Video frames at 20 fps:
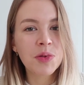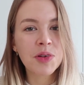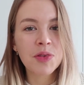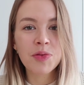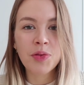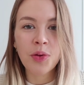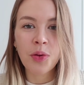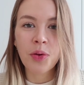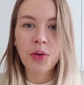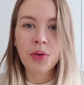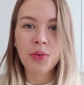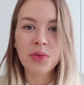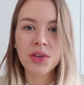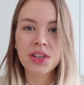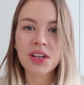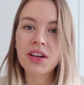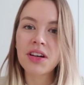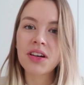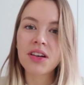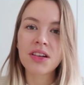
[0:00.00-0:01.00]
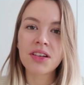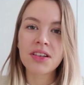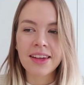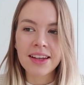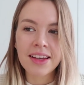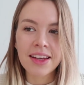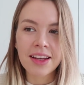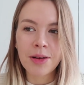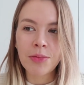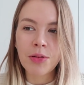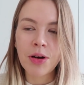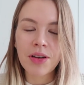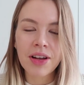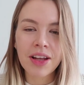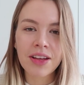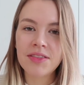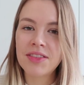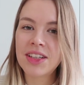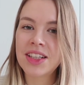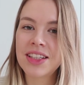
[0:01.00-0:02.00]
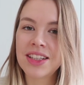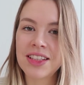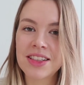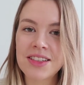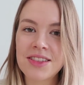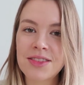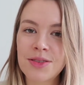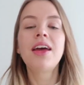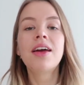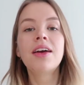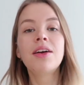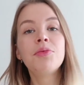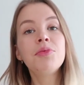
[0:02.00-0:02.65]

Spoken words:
before we are thinking about having kids.